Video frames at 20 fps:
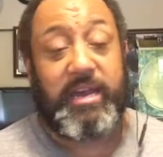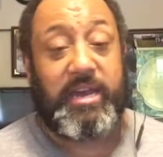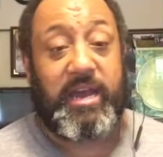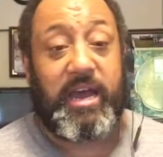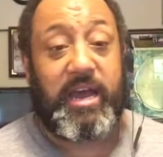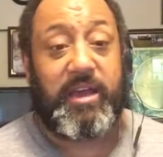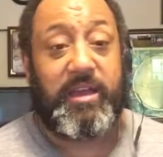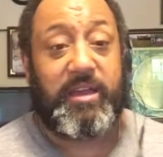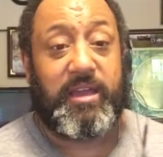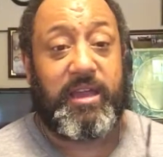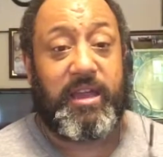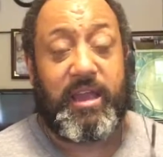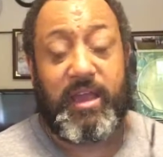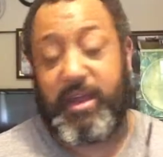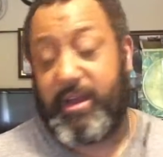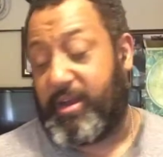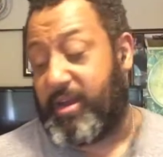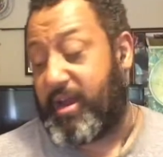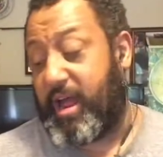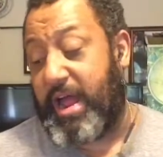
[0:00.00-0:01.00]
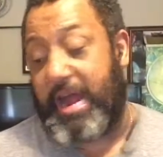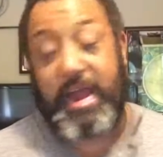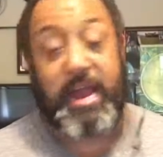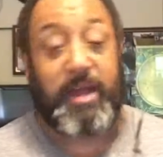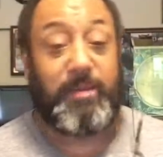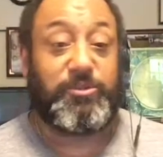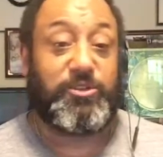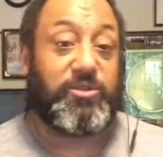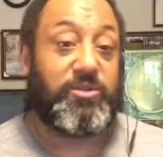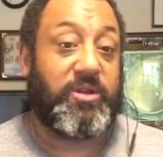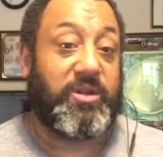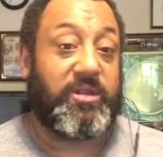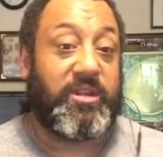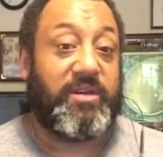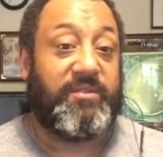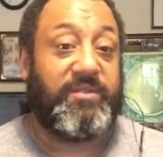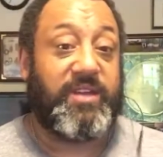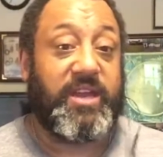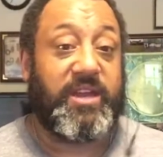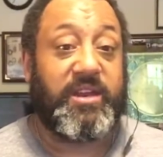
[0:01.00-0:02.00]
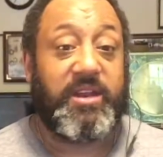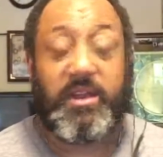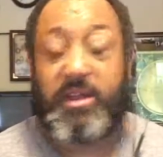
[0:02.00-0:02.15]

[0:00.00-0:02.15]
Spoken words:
I absolutely love it.